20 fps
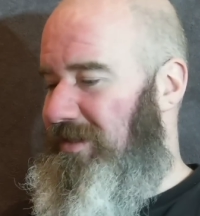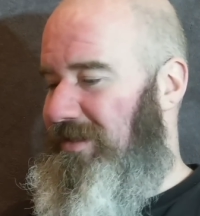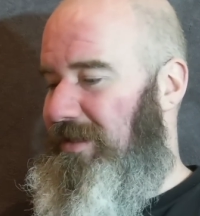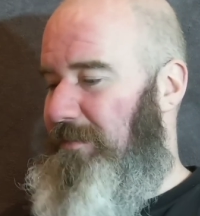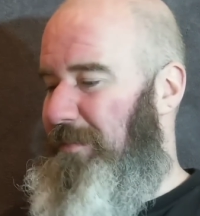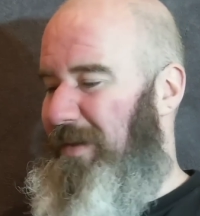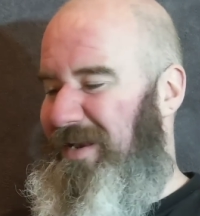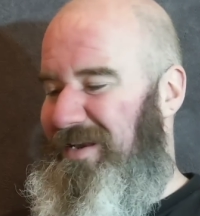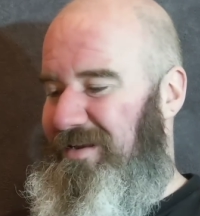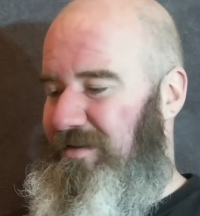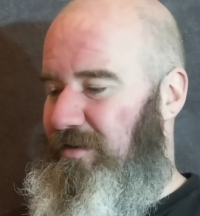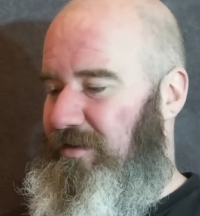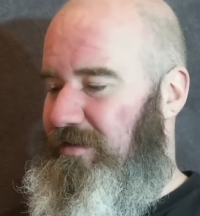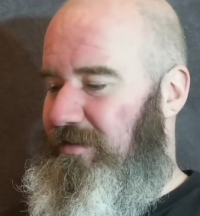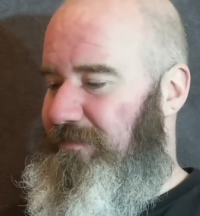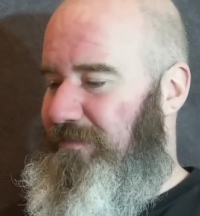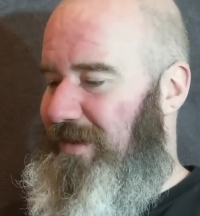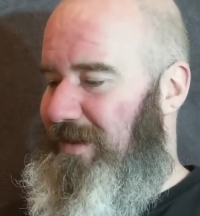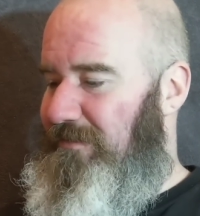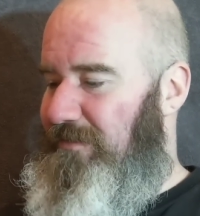depending on
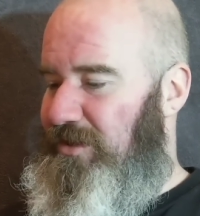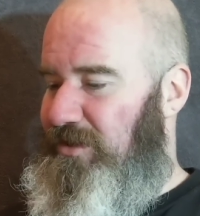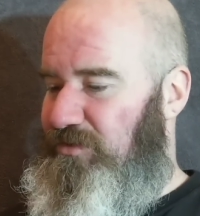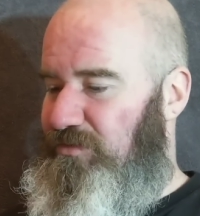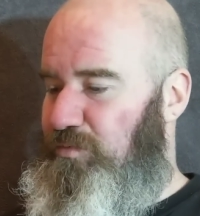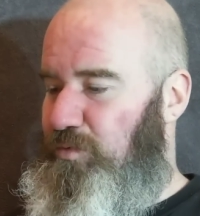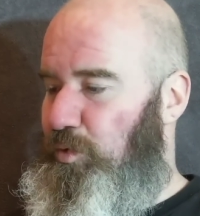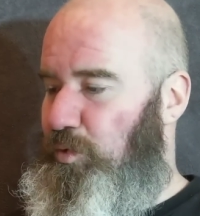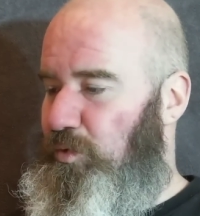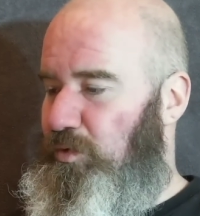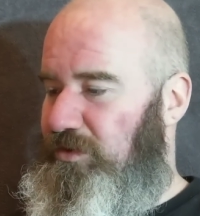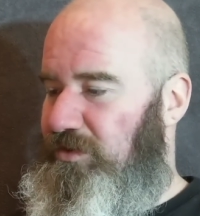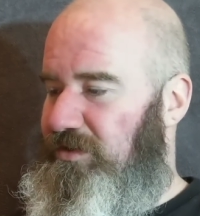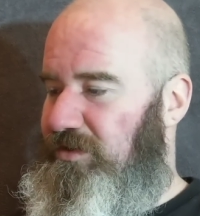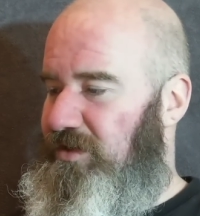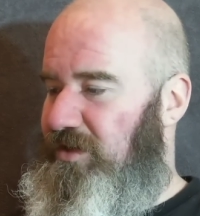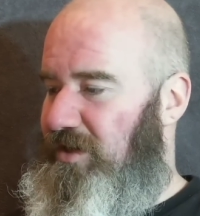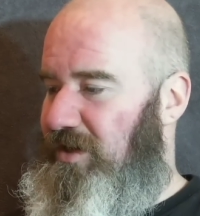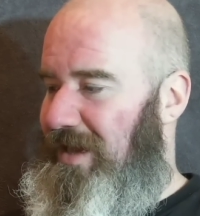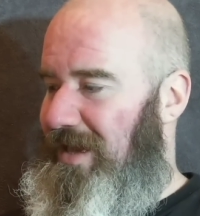the various rules
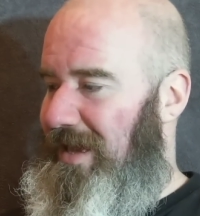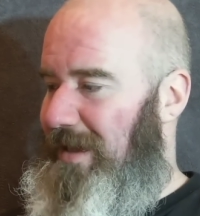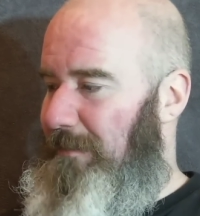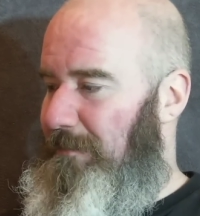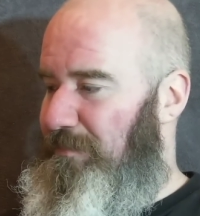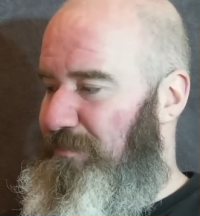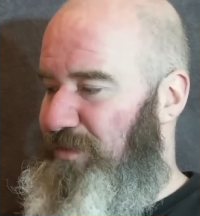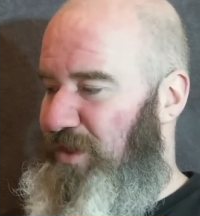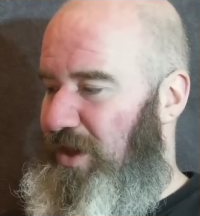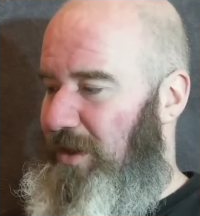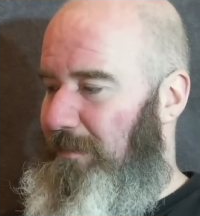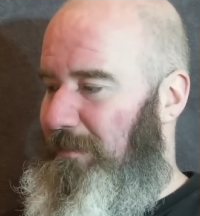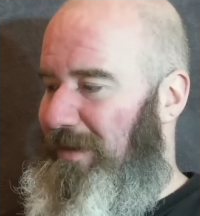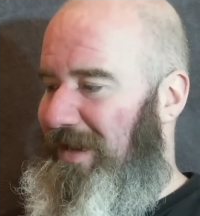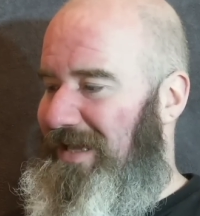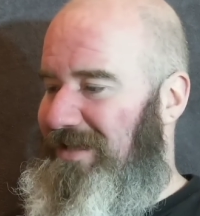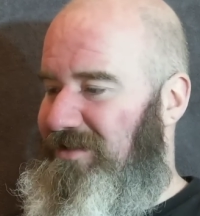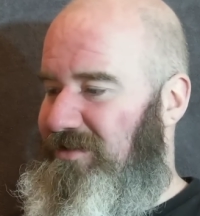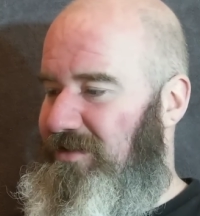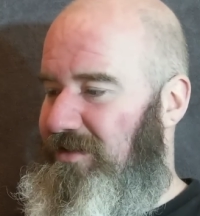that that
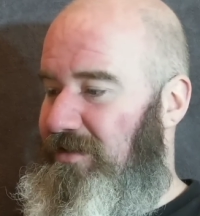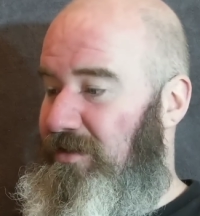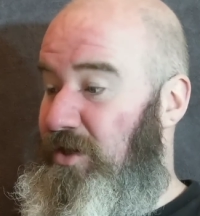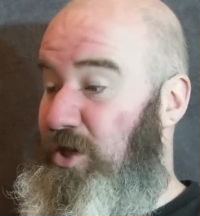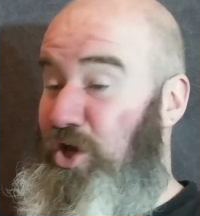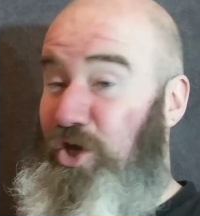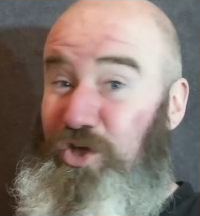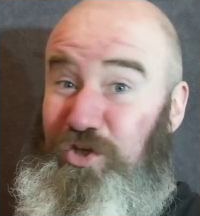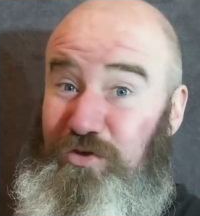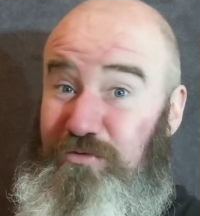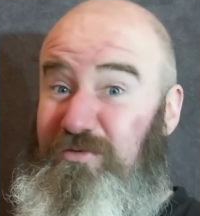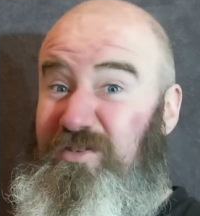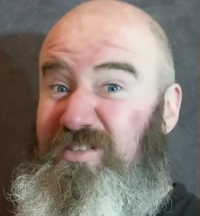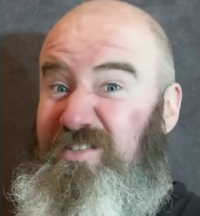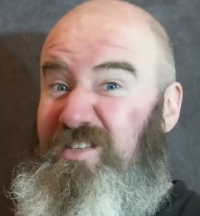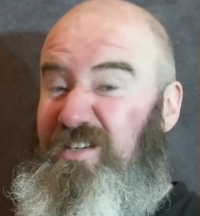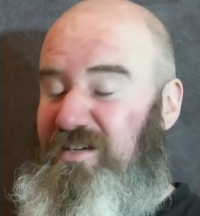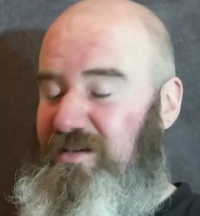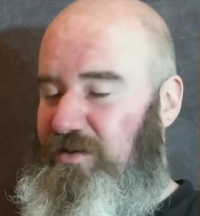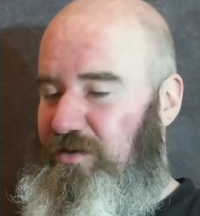apply to
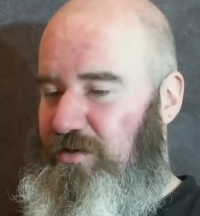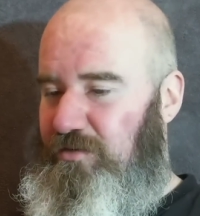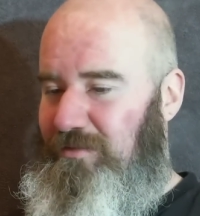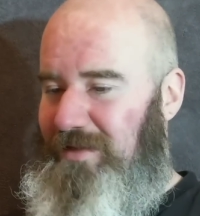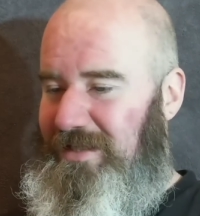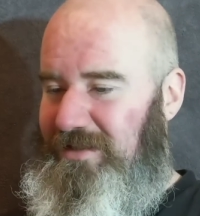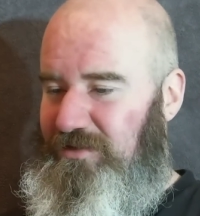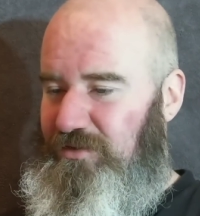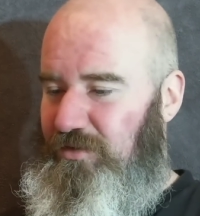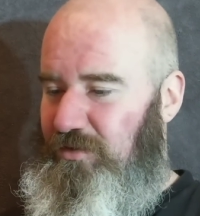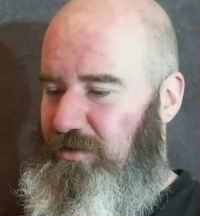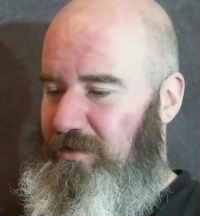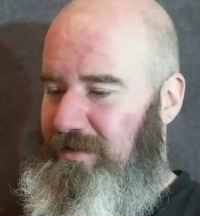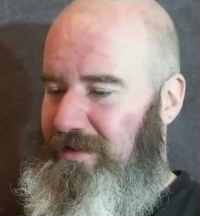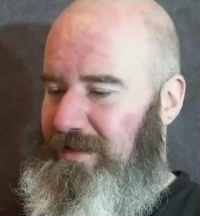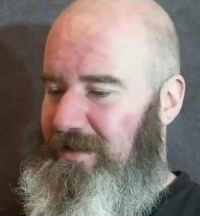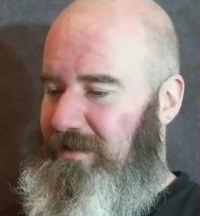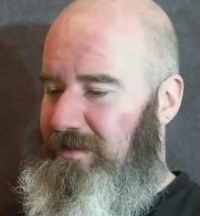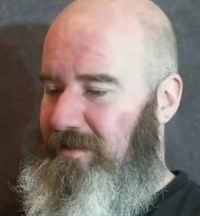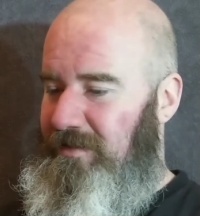units that can do that sort of
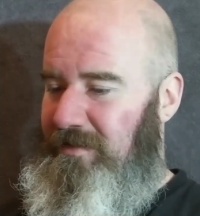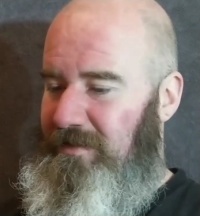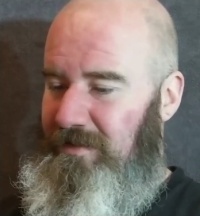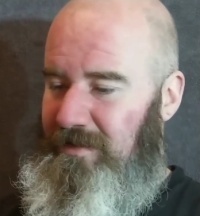thing.